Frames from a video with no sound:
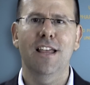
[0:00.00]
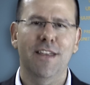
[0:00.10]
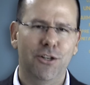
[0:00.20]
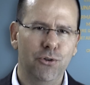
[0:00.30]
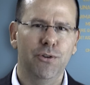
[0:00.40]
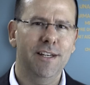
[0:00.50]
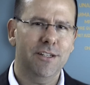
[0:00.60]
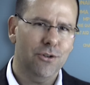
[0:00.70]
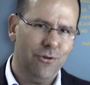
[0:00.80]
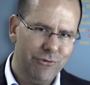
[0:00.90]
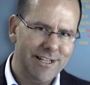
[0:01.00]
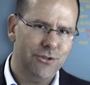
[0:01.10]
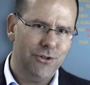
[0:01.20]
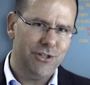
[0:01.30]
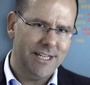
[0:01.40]
that you need to start
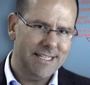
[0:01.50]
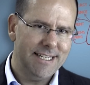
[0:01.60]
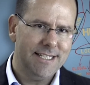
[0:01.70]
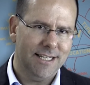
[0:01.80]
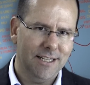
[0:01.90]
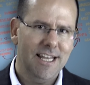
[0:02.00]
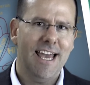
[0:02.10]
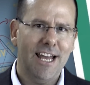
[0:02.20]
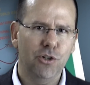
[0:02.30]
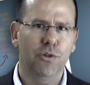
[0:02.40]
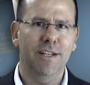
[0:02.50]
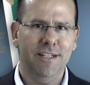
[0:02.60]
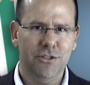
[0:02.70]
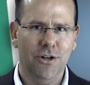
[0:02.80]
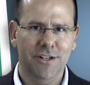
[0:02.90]
researching in detail and you need
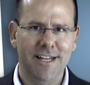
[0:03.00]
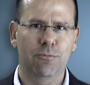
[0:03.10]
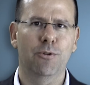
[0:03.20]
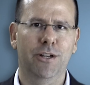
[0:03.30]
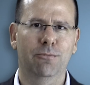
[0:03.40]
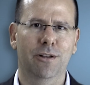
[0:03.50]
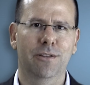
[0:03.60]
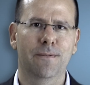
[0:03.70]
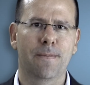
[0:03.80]
to start networking with.